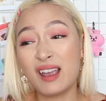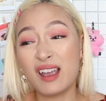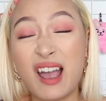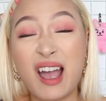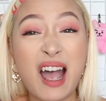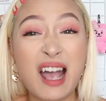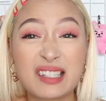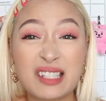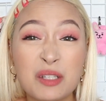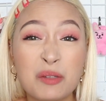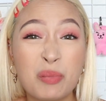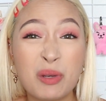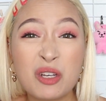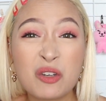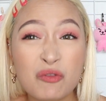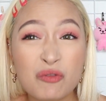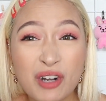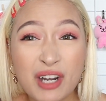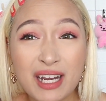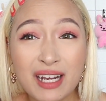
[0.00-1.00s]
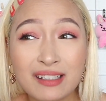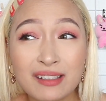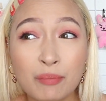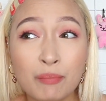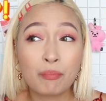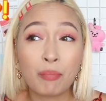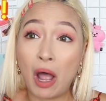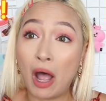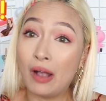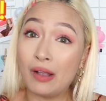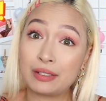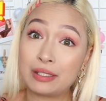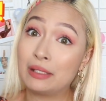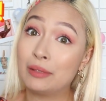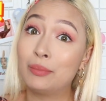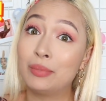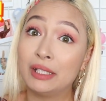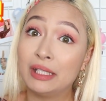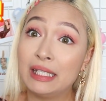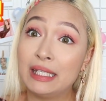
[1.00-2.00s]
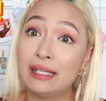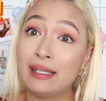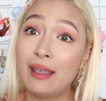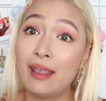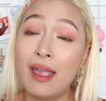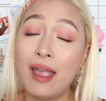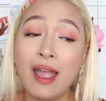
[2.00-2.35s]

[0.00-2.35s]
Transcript: Has it been rigged? Possibly.